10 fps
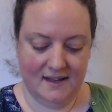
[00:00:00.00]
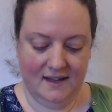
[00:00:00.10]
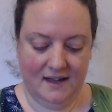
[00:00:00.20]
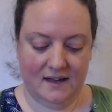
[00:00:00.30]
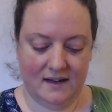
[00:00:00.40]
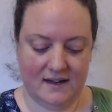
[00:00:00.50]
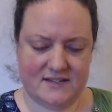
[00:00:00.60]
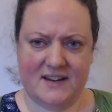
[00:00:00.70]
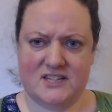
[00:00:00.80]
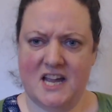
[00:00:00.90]
I
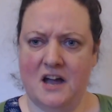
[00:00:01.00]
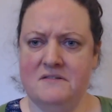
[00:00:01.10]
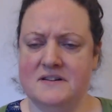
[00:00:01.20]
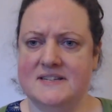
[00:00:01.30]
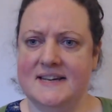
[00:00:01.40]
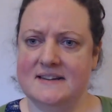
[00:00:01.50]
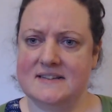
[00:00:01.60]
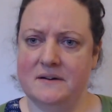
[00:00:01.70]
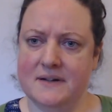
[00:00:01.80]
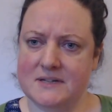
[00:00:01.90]
don't actually own a Singer
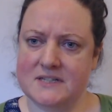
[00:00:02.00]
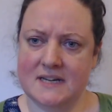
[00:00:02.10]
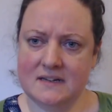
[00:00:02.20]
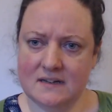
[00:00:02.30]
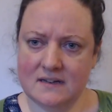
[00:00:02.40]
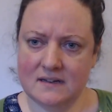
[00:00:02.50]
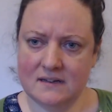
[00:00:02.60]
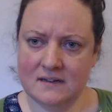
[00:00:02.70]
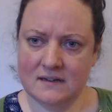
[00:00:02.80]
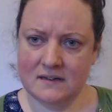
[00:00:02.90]
sewing machine.
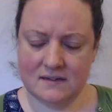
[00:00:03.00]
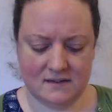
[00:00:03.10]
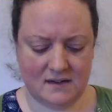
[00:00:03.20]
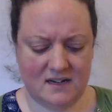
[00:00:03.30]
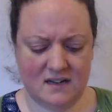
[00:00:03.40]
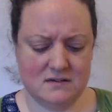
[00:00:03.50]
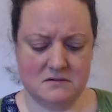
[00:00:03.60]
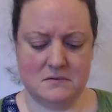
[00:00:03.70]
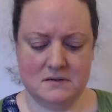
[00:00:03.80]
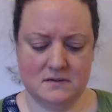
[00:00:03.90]
I learnt
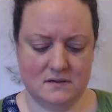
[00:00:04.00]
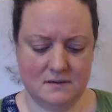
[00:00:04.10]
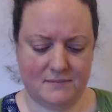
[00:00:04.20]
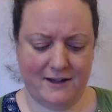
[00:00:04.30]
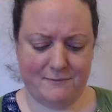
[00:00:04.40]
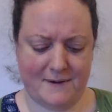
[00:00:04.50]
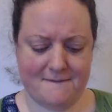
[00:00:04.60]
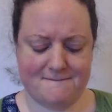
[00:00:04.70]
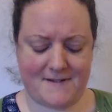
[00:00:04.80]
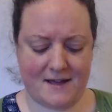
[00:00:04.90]
on one, but I've been
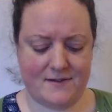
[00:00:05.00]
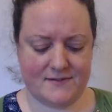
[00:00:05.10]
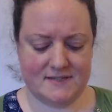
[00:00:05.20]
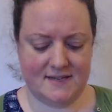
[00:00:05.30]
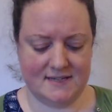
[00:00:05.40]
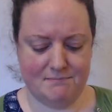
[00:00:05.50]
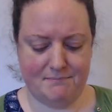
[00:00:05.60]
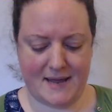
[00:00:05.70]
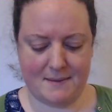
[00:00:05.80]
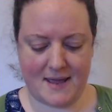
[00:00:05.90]
faff ever since,
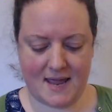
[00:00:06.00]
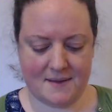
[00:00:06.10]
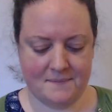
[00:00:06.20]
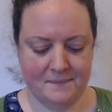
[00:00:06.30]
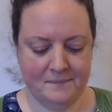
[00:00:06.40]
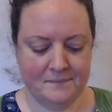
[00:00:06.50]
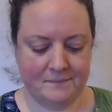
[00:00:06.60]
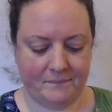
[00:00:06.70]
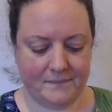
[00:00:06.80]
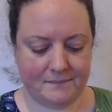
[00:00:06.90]
baby.
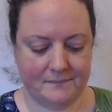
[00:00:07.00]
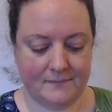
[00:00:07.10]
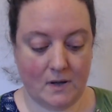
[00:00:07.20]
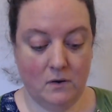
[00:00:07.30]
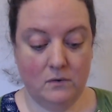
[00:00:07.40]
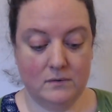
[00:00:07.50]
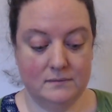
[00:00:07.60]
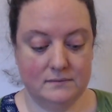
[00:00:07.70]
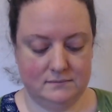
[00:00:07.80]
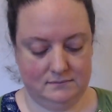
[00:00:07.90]
Oh.
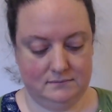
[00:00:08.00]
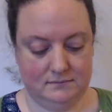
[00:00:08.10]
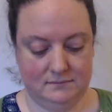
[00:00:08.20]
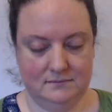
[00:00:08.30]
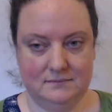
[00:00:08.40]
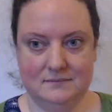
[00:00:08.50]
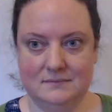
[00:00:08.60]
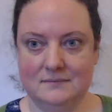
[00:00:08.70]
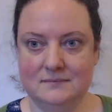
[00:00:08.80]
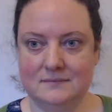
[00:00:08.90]
Was it called
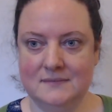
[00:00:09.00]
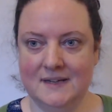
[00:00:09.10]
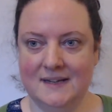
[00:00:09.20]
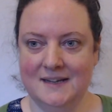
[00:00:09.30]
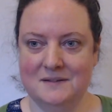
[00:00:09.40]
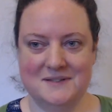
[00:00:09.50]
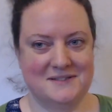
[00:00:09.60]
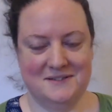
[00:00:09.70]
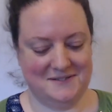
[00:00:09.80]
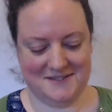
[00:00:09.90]
Scranton?
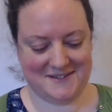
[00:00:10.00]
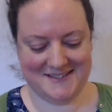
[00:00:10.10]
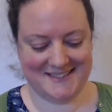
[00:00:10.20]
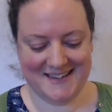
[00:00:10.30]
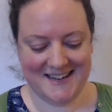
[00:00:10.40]
It's not called Scranton.